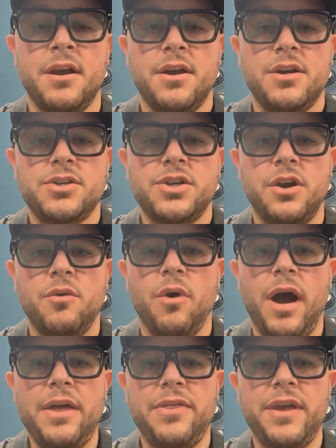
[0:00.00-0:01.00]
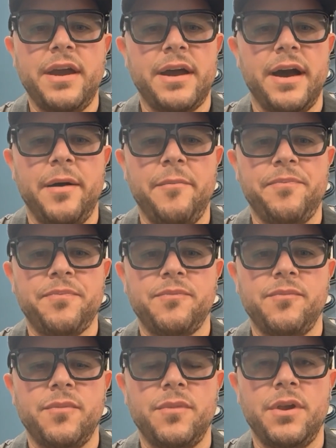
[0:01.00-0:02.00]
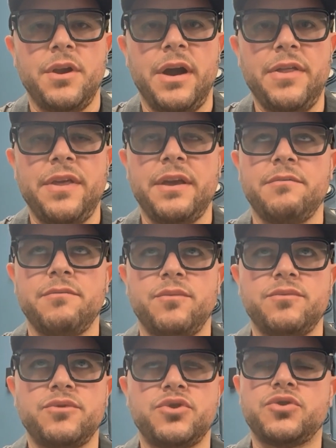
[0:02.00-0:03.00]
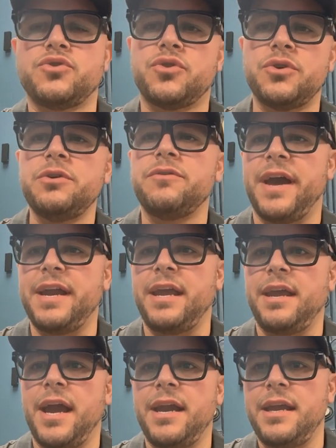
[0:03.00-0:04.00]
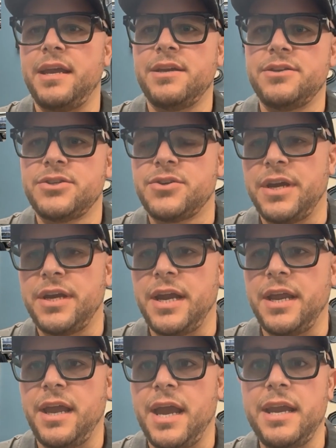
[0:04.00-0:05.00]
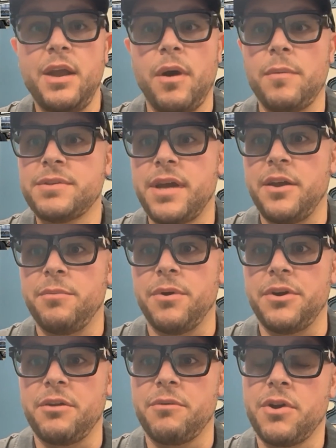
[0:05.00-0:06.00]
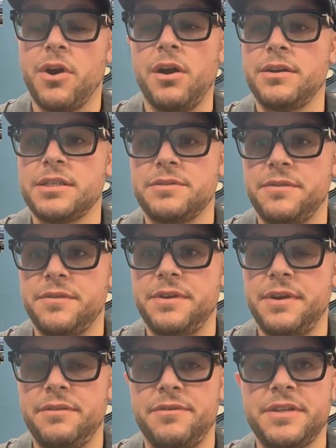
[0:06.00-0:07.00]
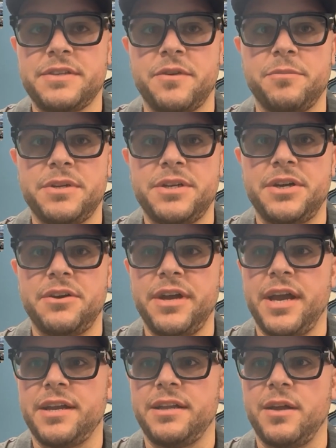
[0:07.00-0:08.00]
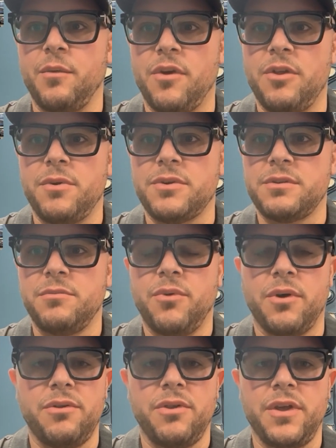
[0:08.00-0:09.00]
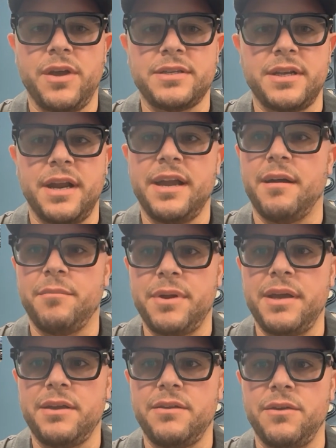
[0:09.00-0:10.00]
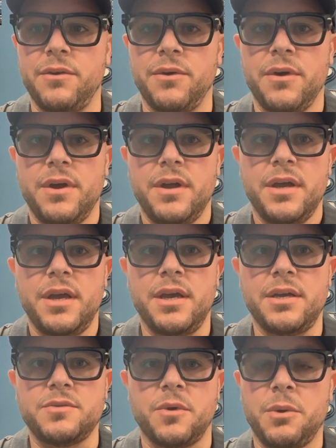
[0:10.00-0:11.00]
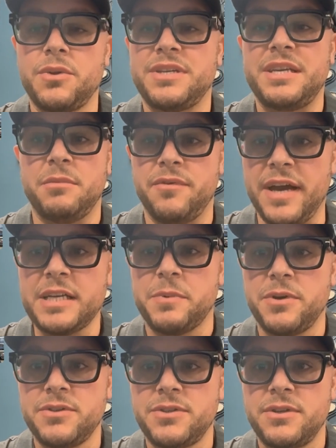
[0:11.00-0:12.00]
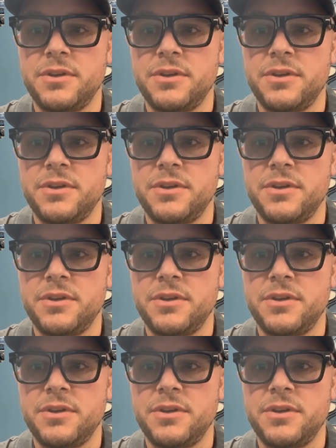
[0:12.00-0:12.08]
Sure. Well, I think I think true of any industry and any website you're building, regardless if it's for material handling, one of the most important things that any company can do is work with a team of experts.